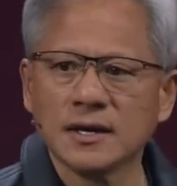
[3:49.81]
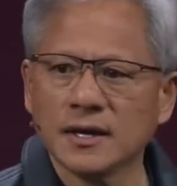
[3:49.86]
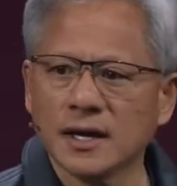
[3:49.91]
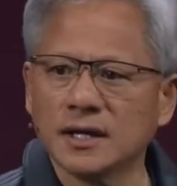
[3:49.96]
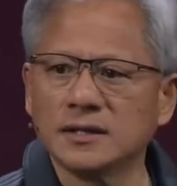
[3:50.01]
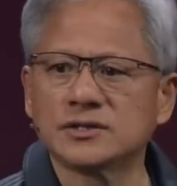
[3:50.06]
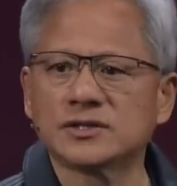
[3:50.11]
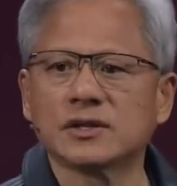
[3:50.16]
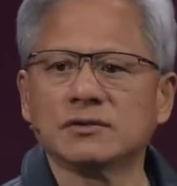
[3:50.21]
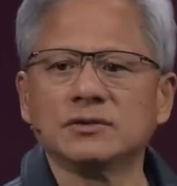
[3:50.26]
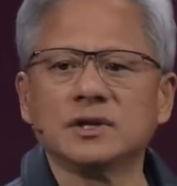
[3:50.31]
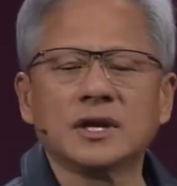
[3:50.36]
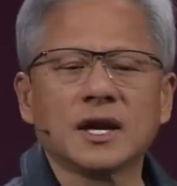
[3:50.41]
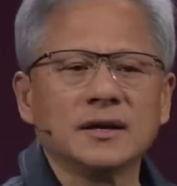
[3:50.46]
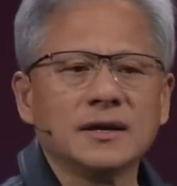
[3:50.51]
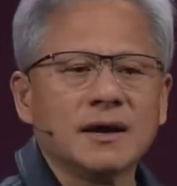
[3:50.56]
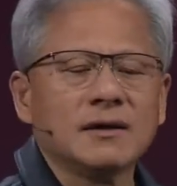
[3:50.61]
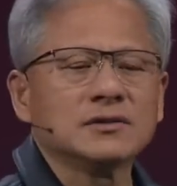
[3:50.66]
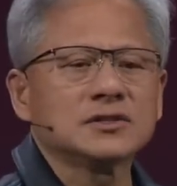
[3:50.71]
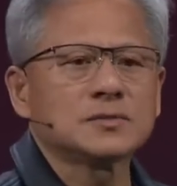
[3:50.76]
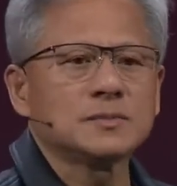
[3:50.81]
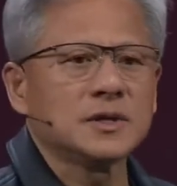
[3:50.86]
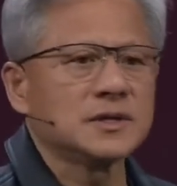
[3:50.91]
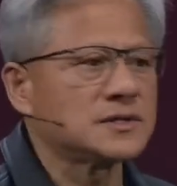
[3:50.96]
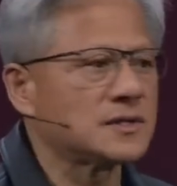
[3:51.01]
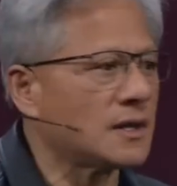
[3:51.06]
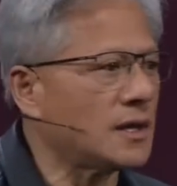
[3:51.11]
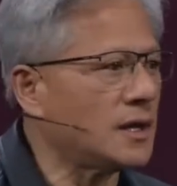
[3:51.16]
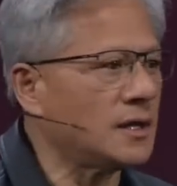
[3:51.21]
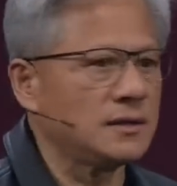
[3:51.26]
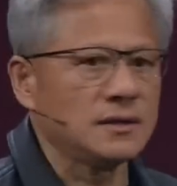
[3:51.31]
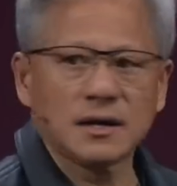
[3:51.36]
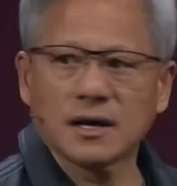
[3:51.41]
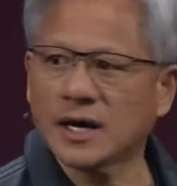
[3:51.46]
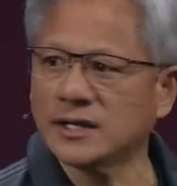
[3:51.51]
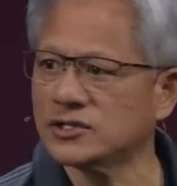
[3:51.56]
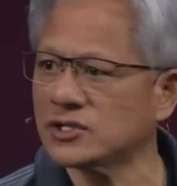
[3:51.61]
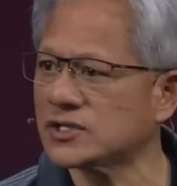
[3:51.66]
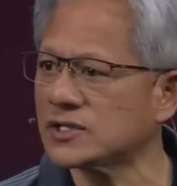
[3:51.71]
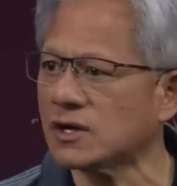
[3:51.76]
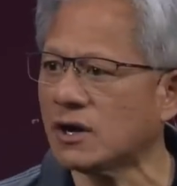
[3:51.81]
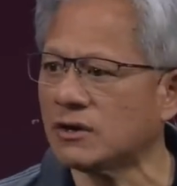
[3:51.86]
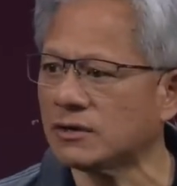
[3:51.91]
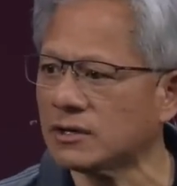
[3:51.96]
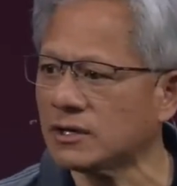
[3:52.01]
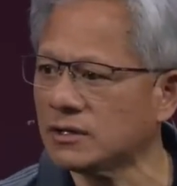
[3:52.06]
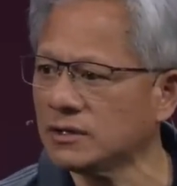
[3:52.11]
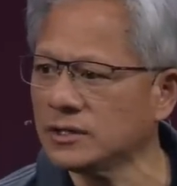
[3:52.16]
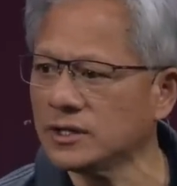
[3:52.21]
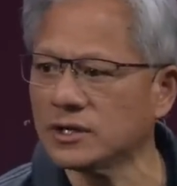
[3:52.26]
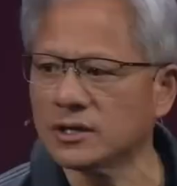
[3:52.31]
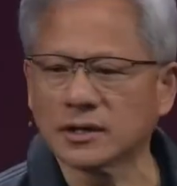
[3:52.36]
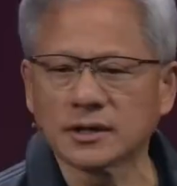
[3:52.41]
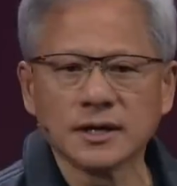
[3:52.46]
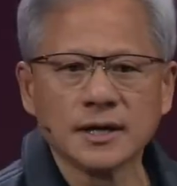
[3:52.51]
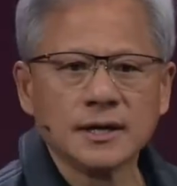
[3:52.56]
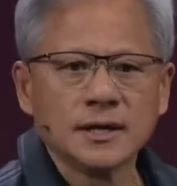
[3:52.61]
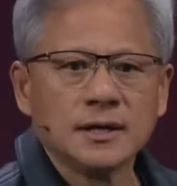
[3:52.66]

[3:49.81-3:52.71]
And so the announcements that I just saw earlier um,